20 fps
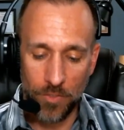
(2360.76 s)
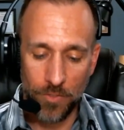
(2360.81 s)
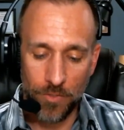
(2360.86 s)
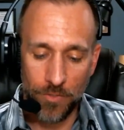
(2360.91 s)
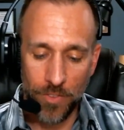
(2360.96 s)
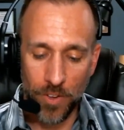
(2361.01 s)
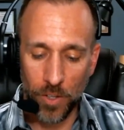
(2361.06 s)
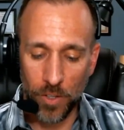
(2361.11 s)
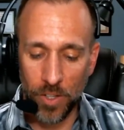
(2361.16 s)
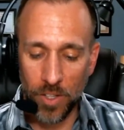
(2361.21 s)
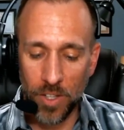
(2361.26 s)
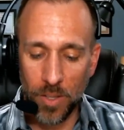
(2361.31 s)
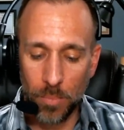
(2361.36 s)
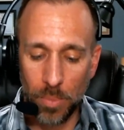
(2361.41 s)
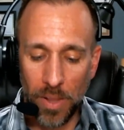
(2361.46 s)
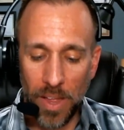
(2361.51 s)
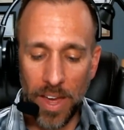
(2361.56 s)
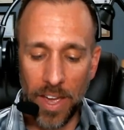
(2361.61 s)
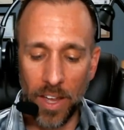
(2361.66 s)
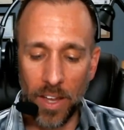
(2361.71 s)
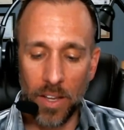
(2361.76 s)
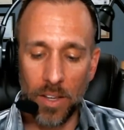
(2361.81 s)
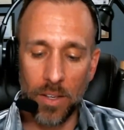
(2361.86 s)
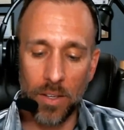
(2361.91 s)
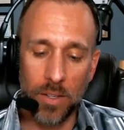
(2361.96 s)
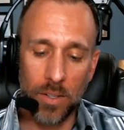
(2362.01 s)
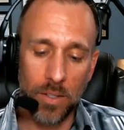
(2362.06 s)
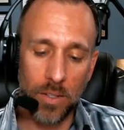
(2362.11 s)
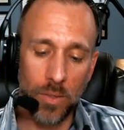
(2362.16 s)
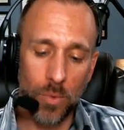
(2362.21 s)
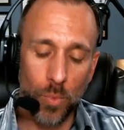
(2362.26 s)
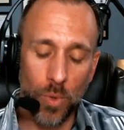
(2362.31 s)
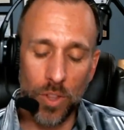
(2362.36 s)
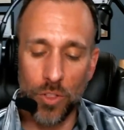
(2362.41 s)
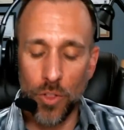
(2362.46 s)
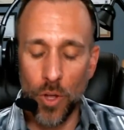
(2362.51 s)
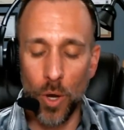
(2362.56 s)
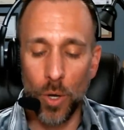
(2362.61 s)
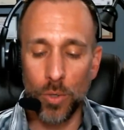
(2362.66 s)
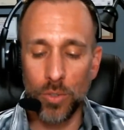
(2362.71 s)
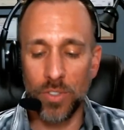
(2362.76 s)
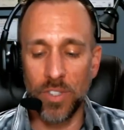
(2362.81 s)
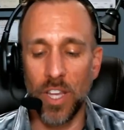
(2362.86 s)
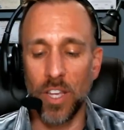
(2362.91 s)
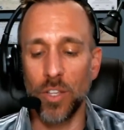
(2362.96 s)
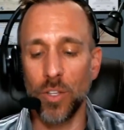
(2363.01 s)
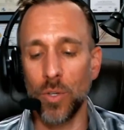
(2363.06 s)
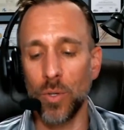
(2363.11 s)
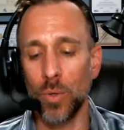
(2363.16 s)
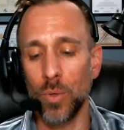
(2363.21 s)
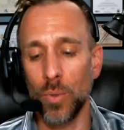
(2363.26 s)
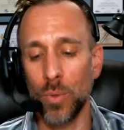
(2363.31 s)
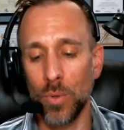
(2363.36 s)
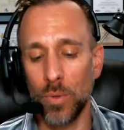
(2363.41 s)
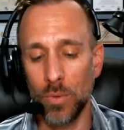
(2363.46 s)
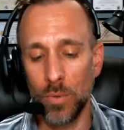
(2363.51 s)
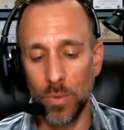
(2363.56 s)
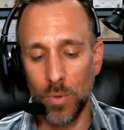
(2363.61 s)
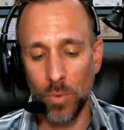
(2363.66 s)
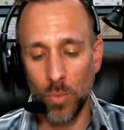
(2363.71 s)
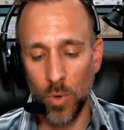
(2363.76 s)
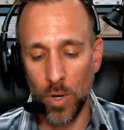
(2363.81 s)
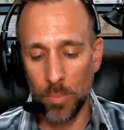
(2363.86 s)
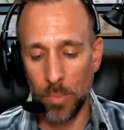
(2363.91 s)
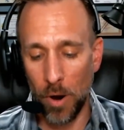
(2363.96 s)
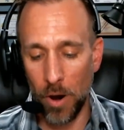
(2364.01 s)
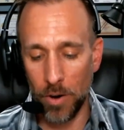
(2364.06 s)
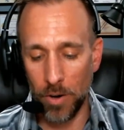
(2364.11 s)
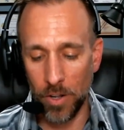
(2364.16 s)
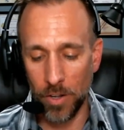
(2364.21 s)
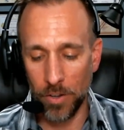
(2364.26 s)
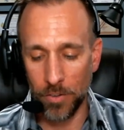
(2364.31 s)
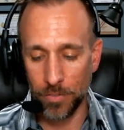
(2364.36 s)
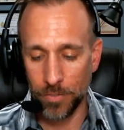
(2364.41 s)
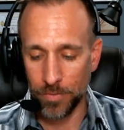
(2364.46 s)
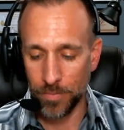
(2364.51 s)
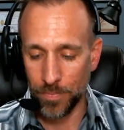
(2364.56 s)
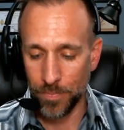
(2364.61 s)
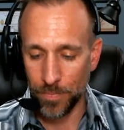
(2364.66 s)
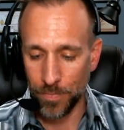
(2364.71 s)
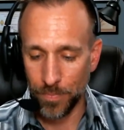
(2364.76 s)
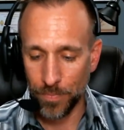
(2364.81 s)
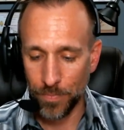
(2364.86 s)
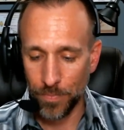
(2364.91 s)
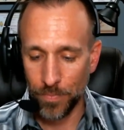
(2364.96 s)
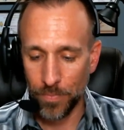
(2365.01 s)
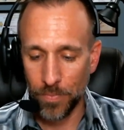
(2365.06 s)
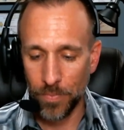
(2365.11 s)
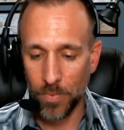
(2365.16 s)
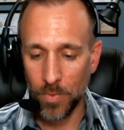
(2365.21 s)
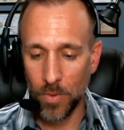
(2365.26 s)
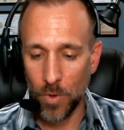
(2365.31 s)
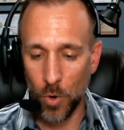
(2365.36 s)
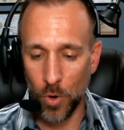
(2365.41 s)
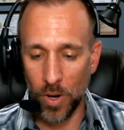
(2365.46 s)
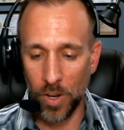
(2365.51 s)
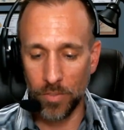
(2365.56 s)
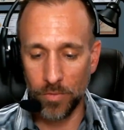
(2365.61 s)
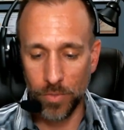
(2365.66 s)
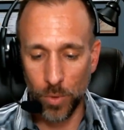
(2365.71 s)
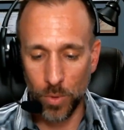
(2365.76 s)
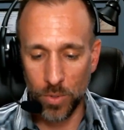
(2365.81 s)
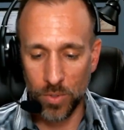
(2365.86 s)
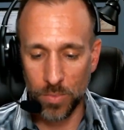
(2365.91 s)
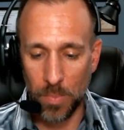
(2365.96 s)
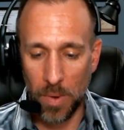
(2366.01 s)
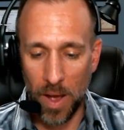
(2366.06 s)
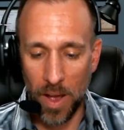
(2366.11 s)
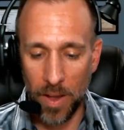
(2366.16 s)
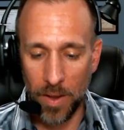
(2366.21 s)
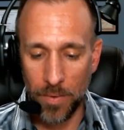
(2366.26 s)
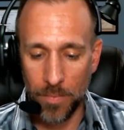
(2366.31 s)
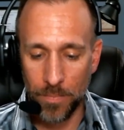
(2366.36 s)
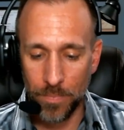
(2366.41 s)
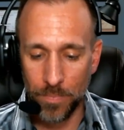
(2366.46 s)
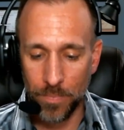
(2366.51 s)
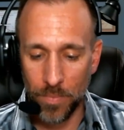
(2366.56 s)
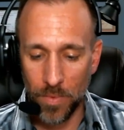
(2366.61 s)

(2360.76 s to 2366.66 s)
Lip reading: fill in the blank with those that you were a part of or influenced by.